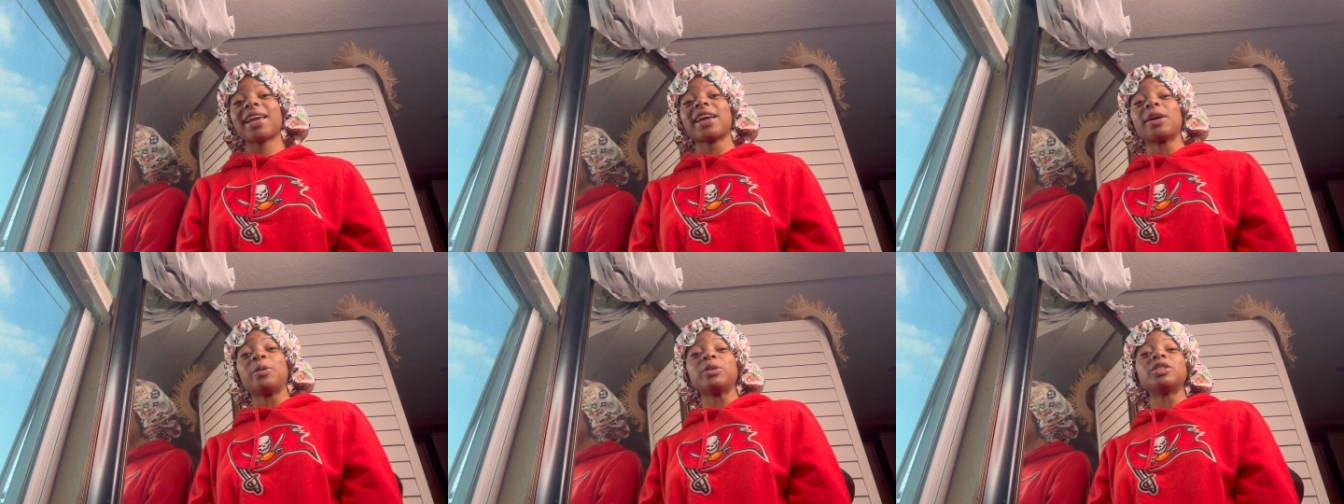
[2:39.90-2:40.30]

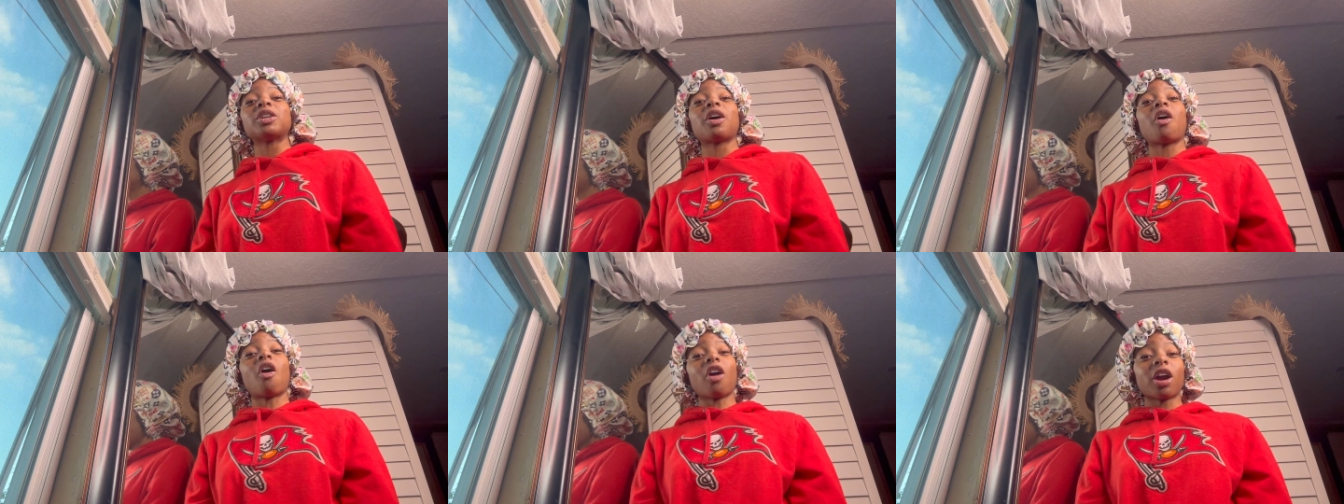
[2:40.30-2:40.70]
what
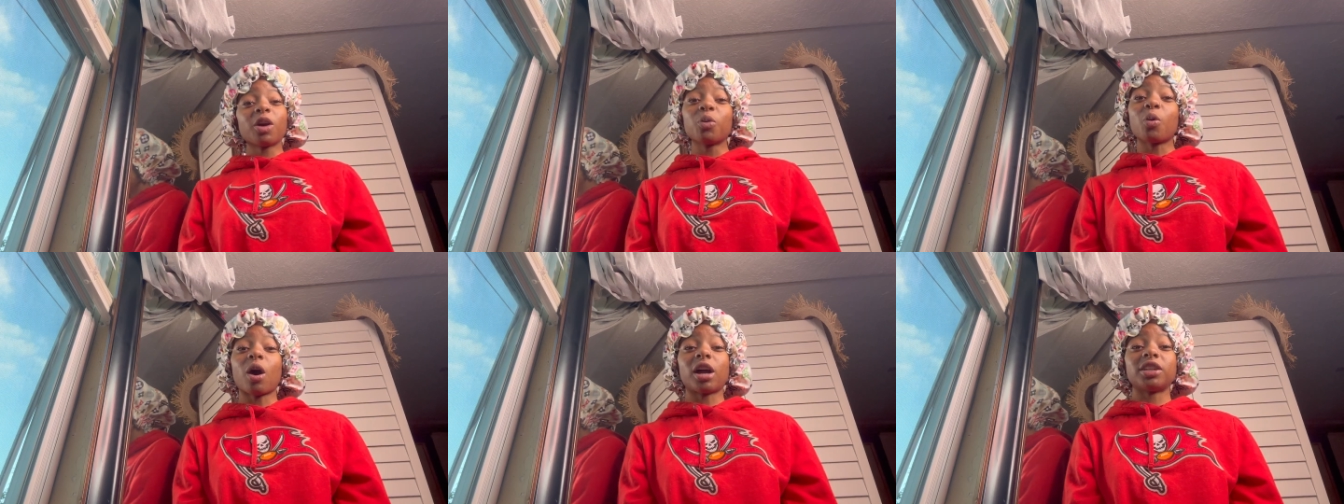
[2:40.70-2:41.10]
y'all
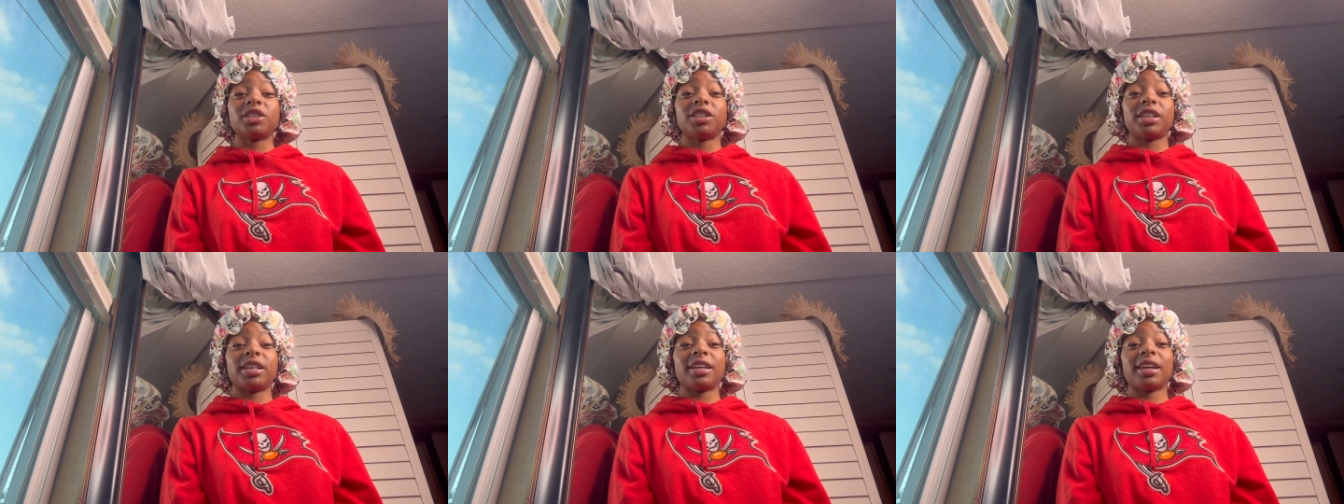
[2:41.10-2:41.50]
are
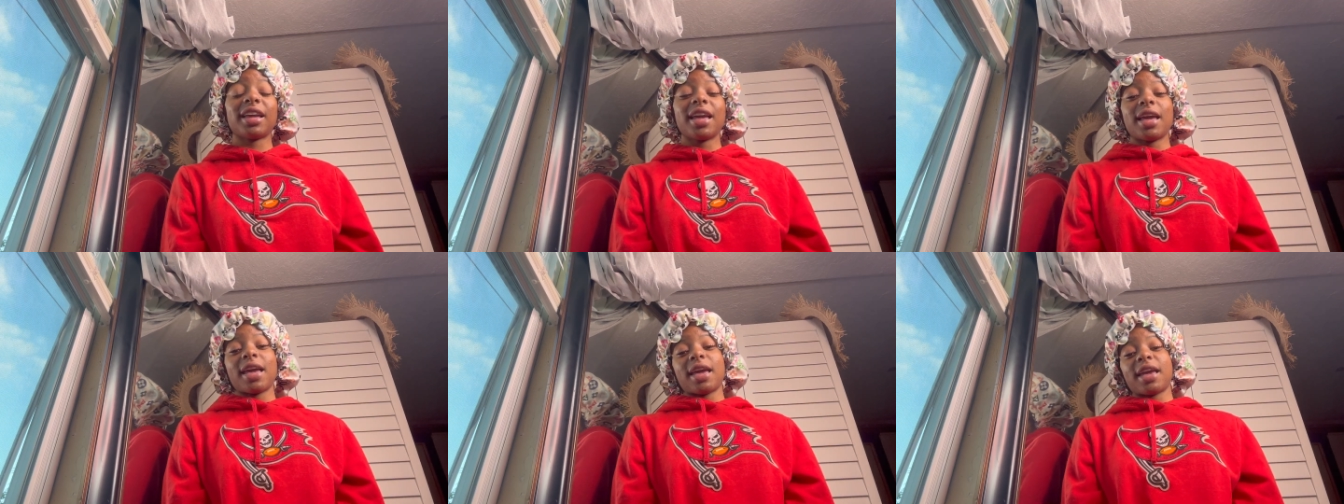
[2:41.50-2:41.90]
watching
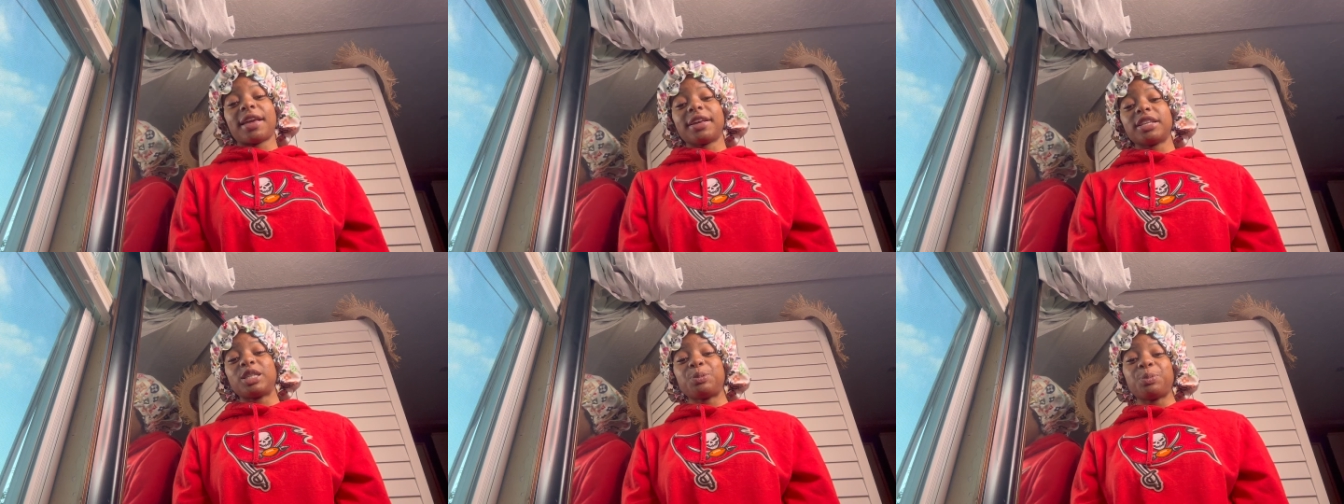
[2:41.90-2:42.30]

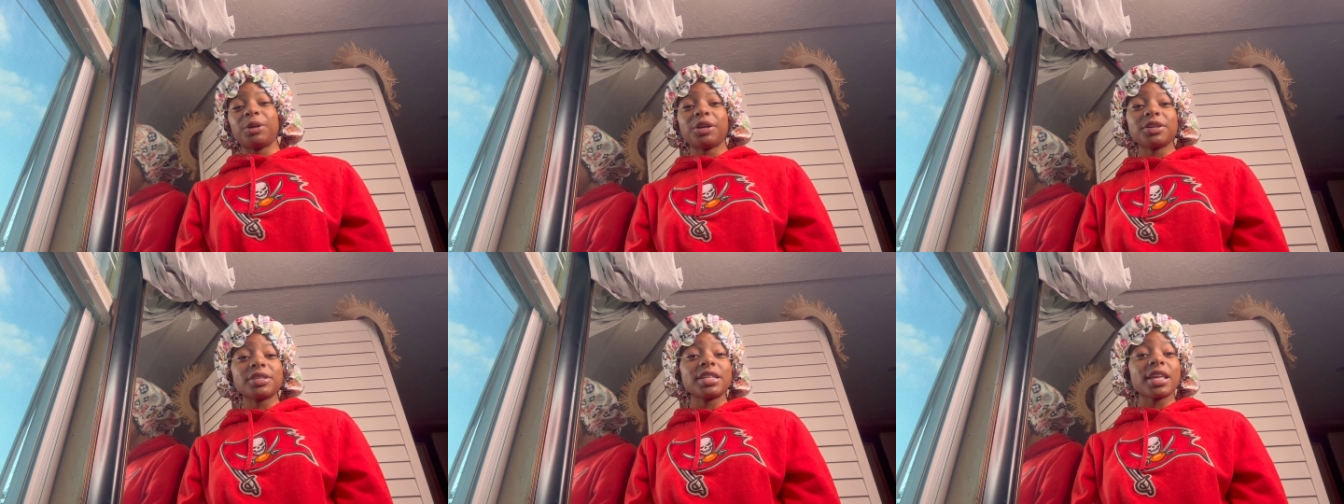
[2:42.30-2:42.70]
is
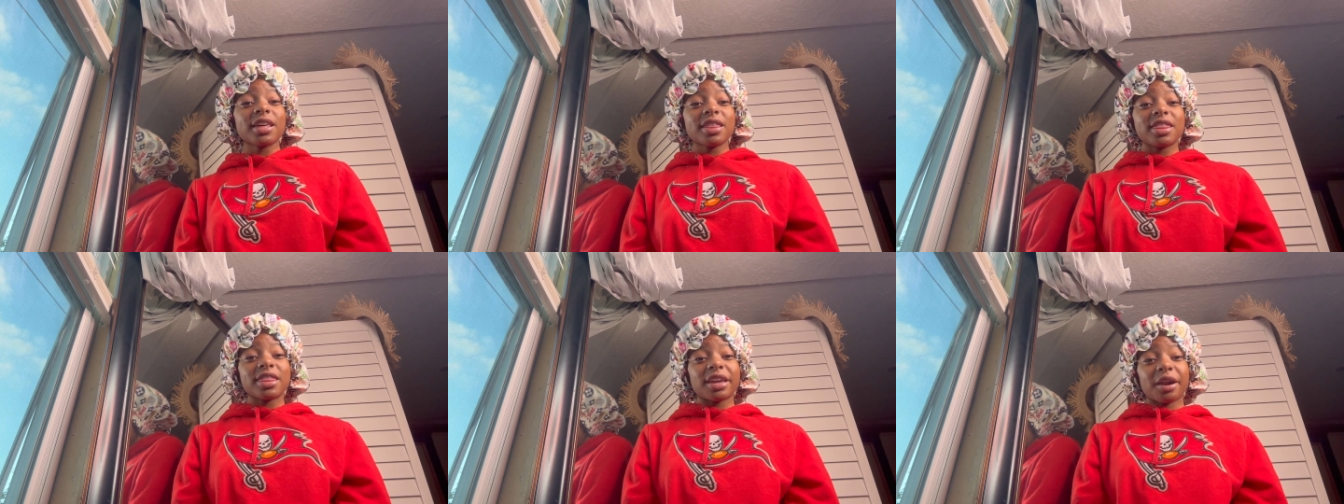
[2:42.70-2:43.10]

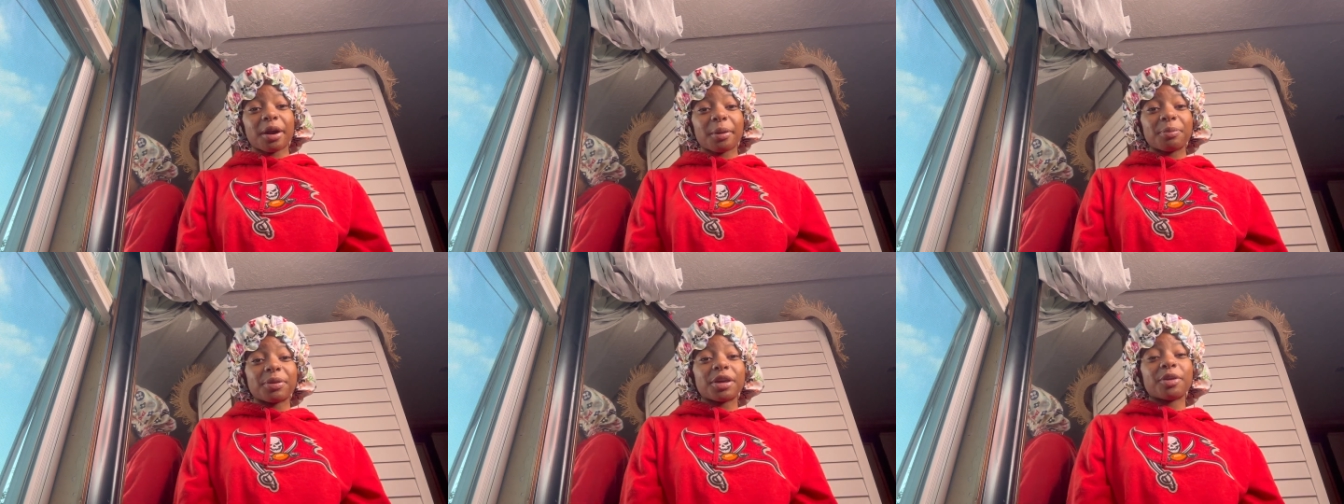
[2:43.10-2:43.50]
Piercing
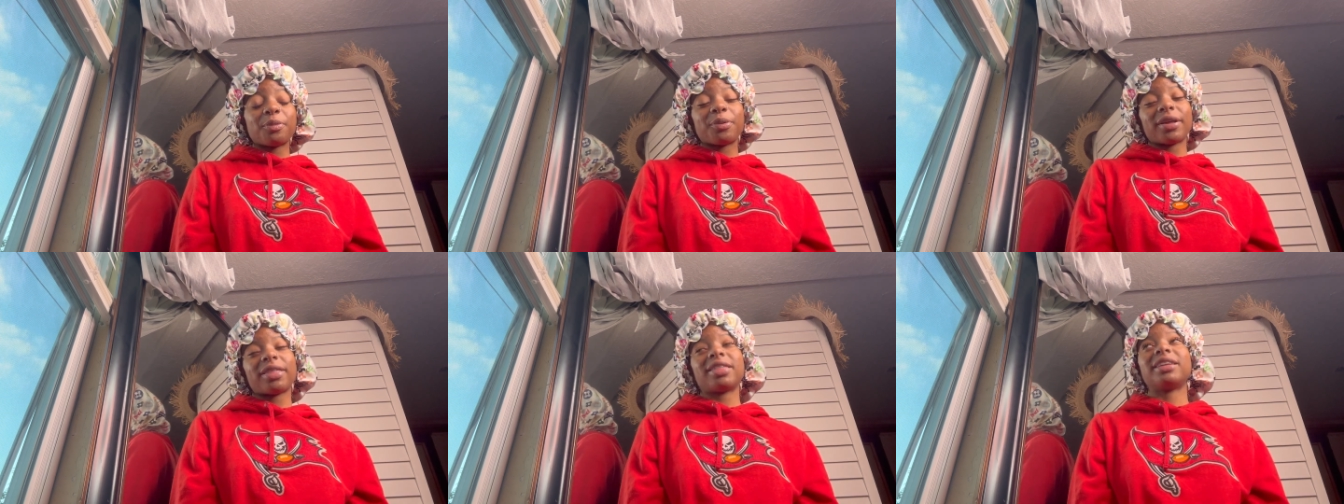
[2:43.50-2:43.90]
Therapy
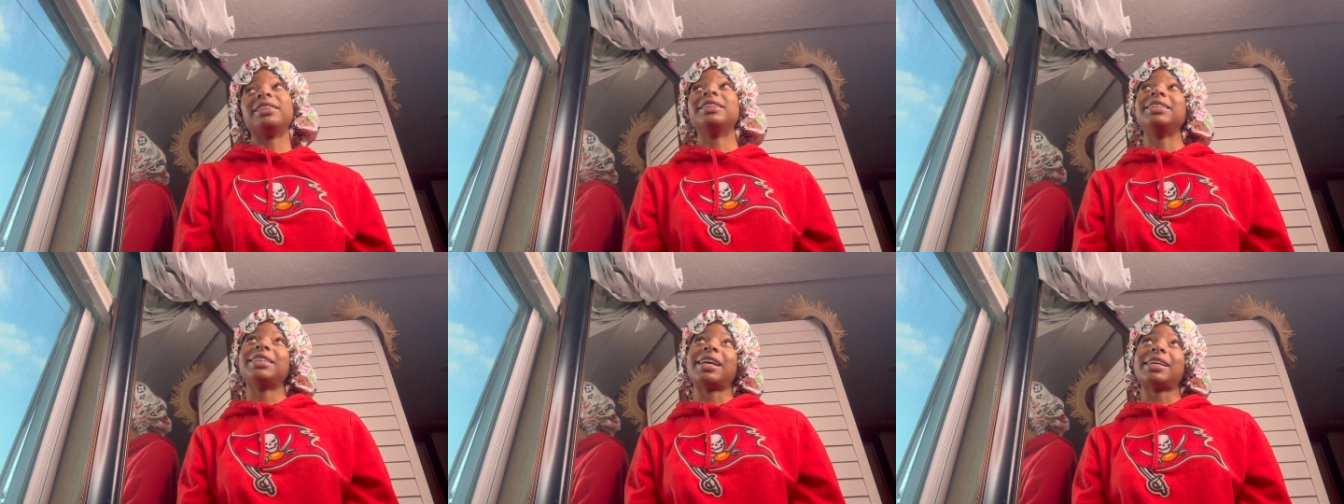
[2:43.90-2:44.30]
with
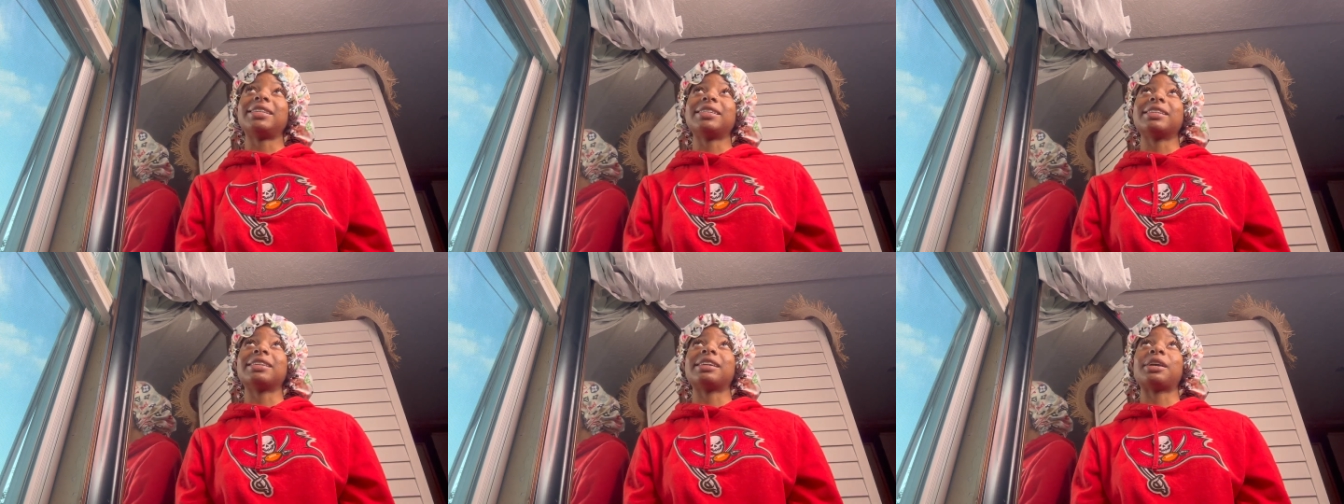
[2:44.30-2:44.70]

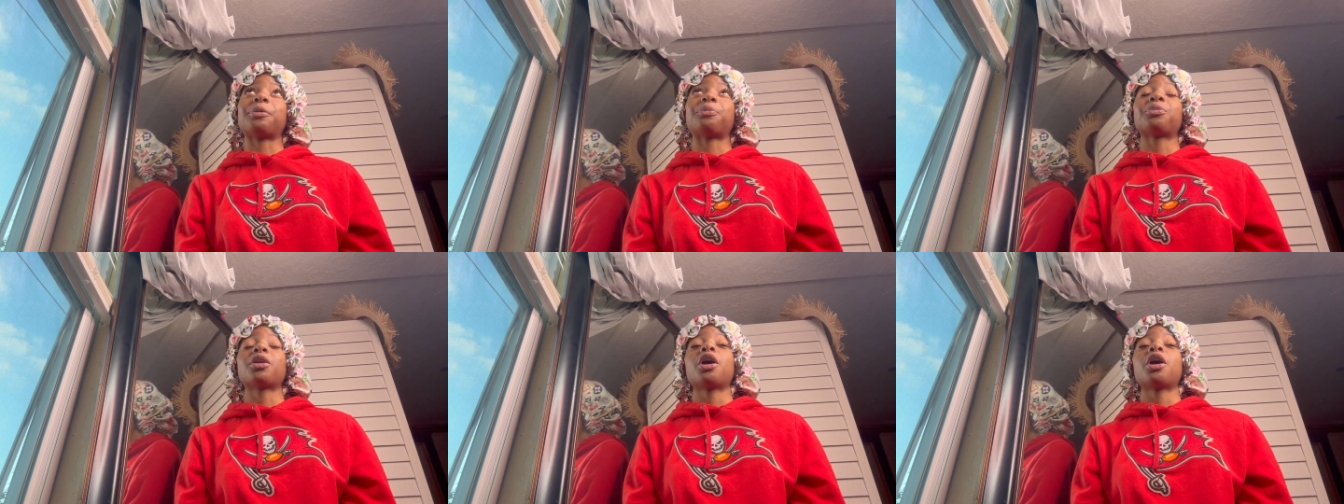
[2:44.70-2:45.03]
Destiny.